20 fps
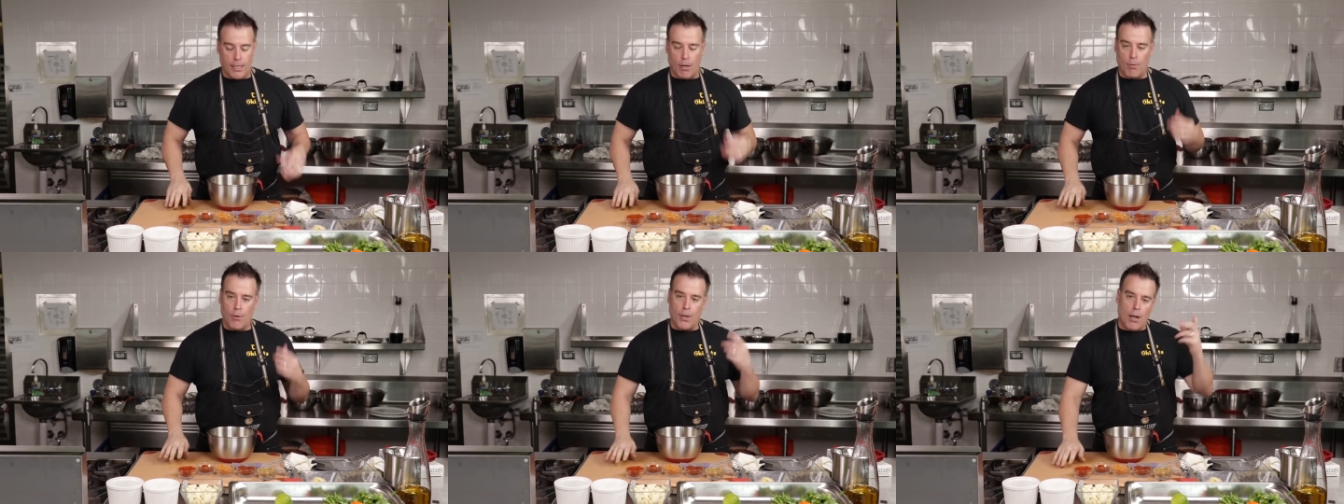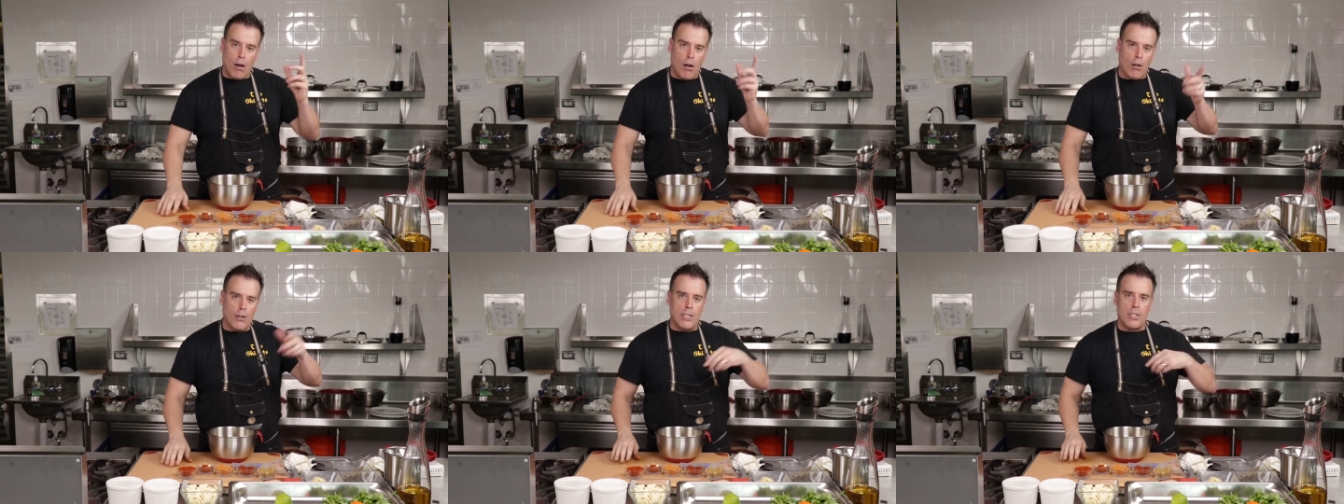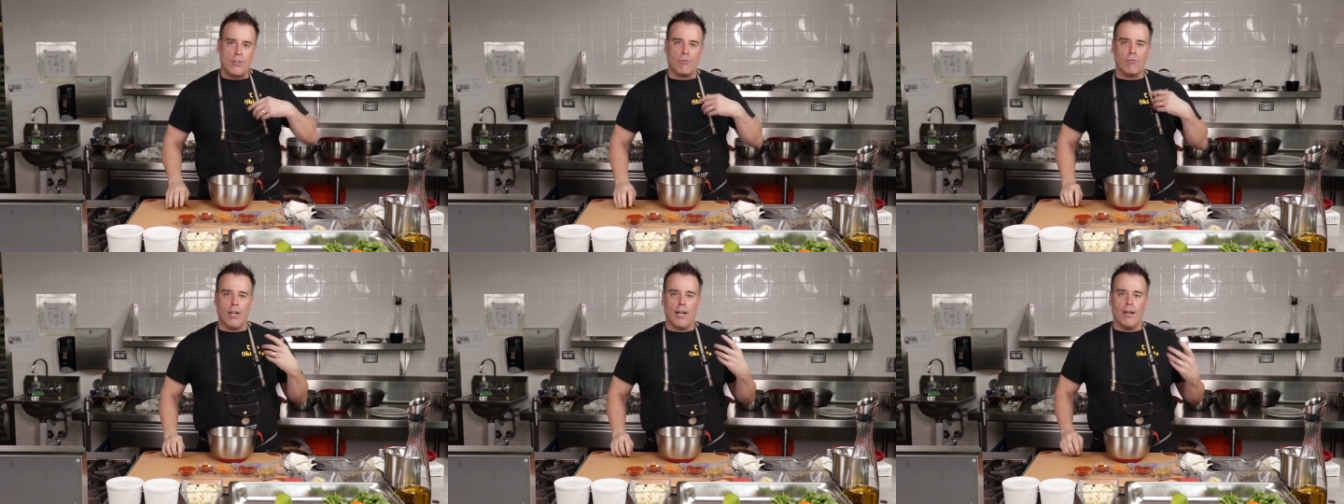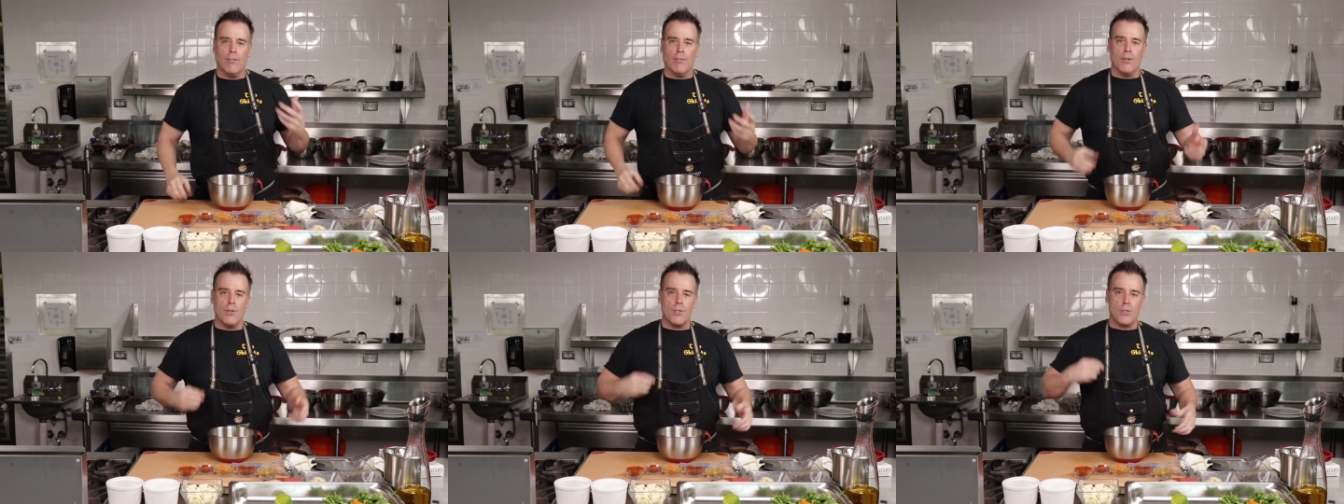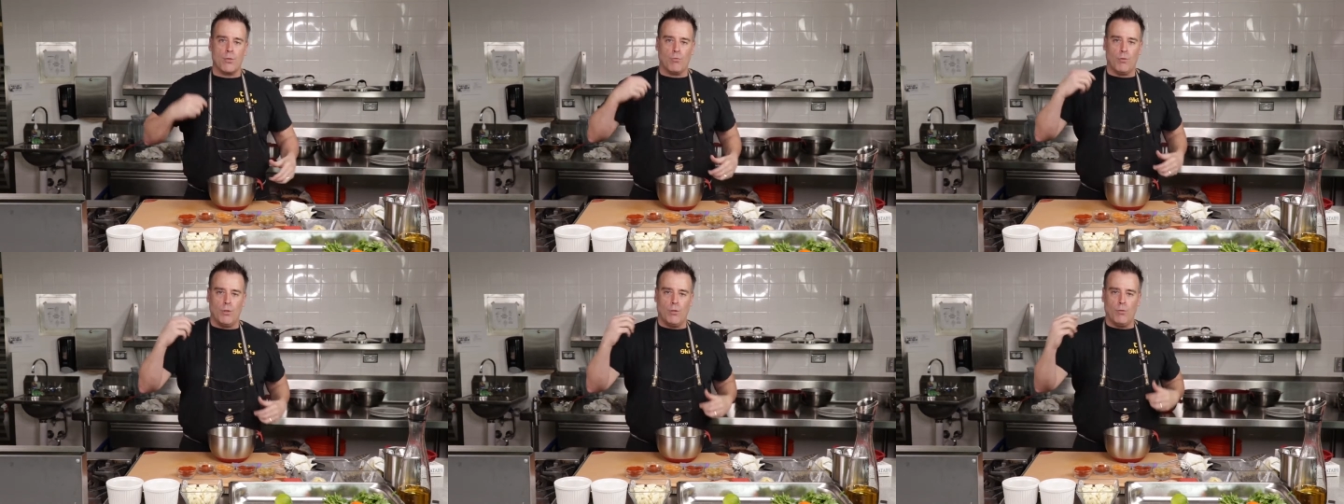I want all these
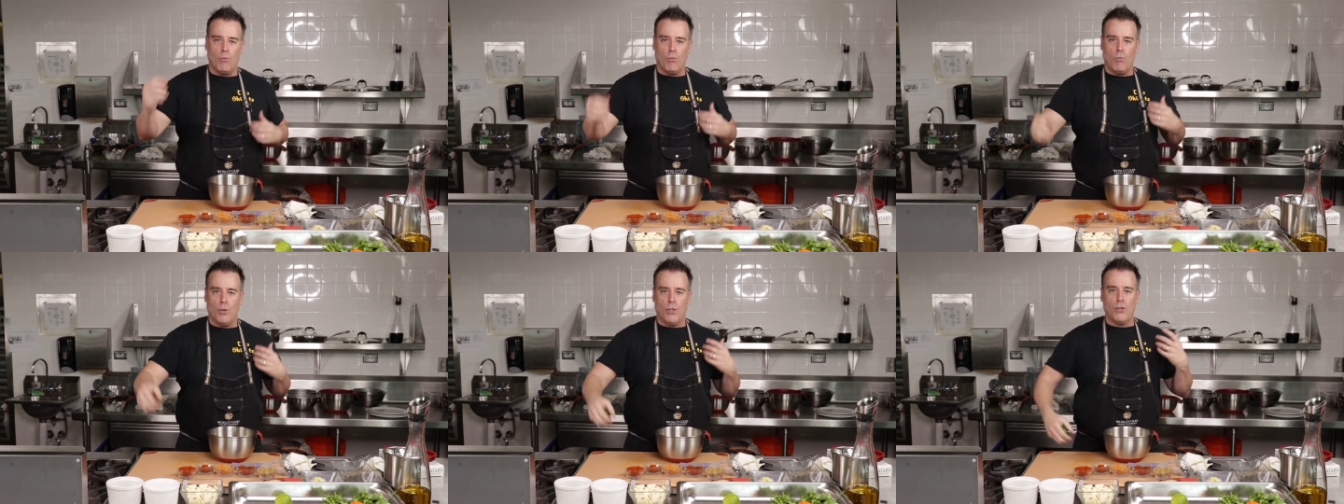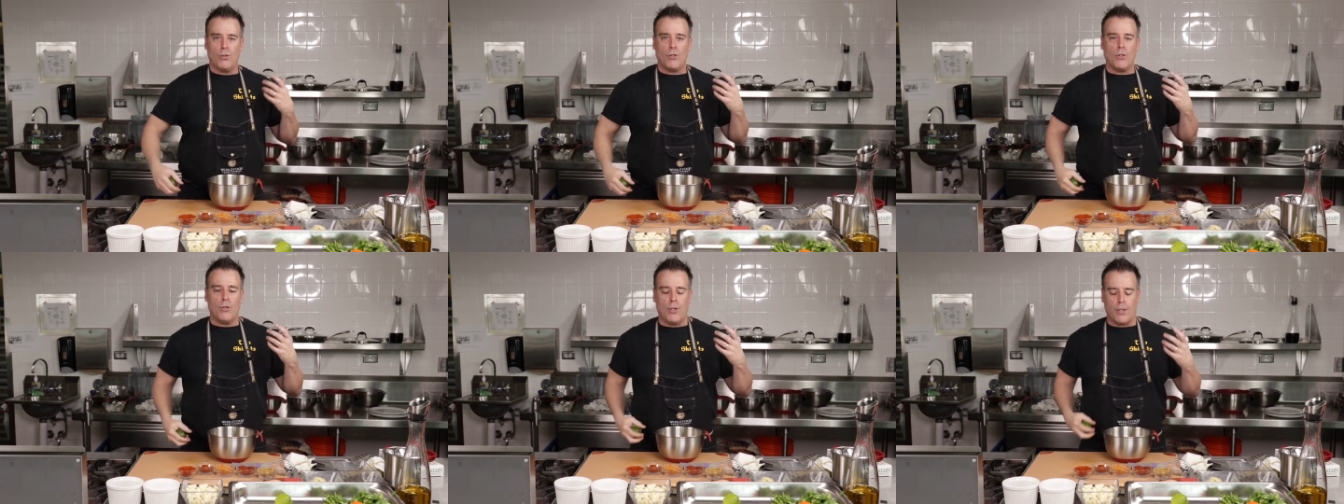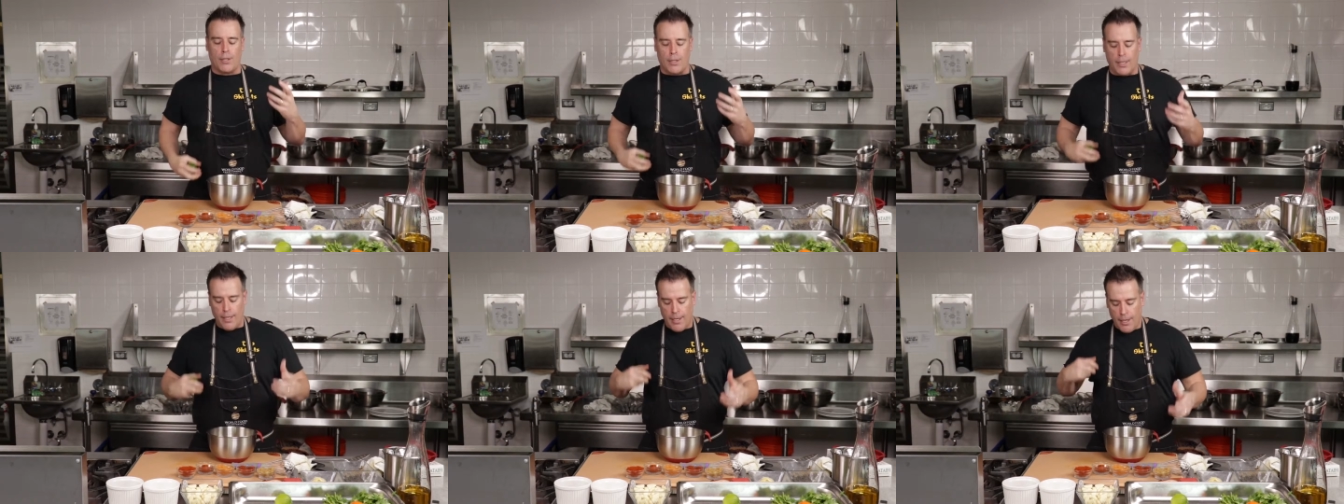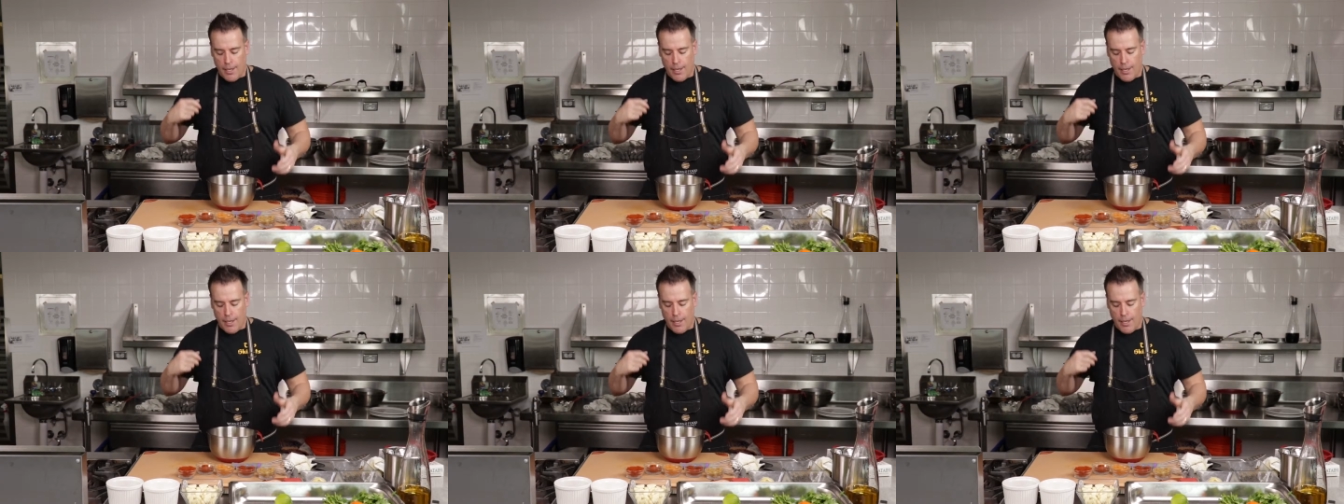flavors when you cook.